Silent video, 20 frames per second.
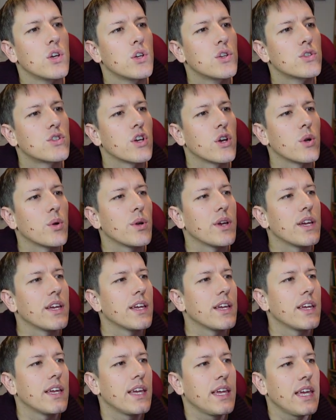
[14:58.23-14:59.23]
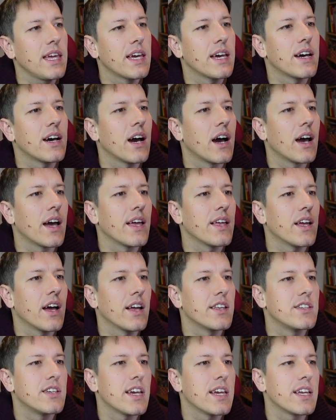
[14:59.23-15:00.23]
So here I
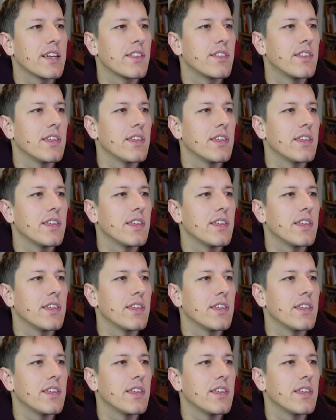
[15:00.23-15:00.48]
take